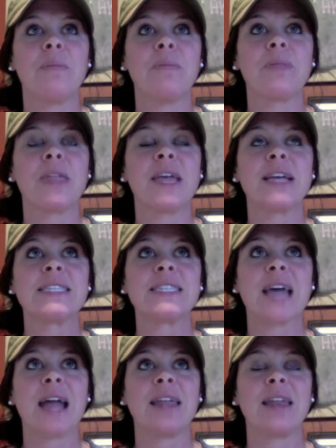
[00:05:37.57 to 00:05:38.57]

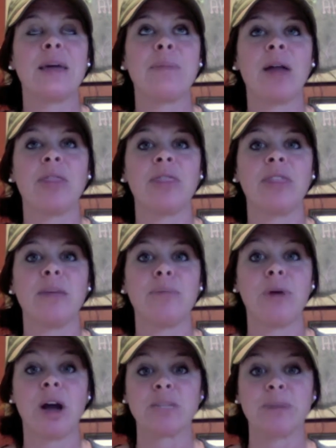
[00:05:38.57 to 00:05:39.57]
excited about the
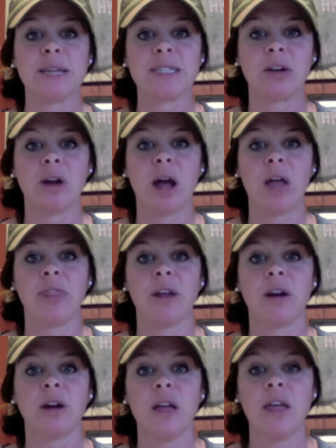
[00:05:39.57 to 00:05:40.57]
prospects that are out
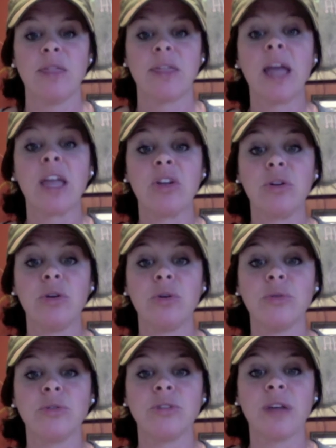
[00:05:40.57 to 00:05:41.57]
there that I can
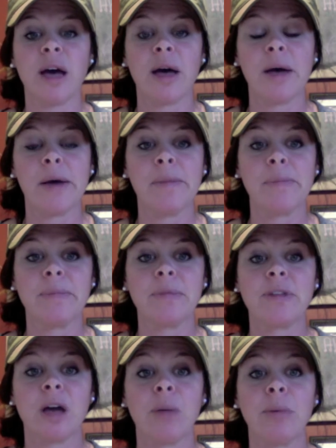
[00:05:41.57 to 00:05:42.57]
use to
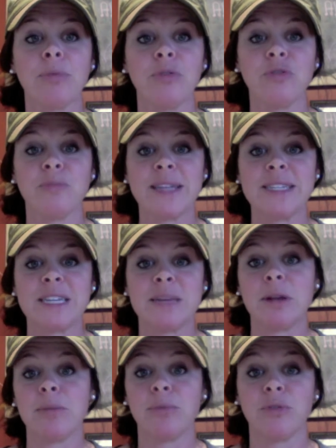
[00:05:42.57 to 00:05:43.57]
help improve my
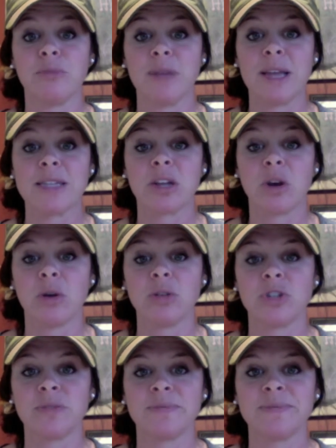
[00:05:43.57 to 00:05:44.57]
team and improve me as a
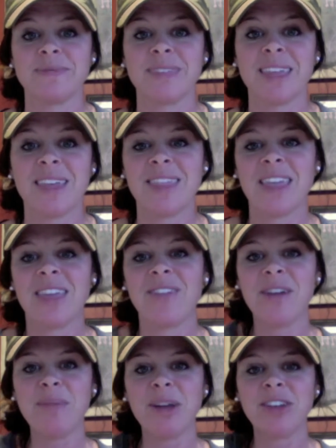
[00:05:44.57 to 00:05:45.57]
coach. Thank you
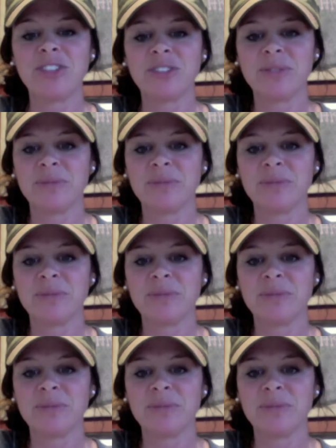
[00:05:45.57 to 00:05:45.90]
very much.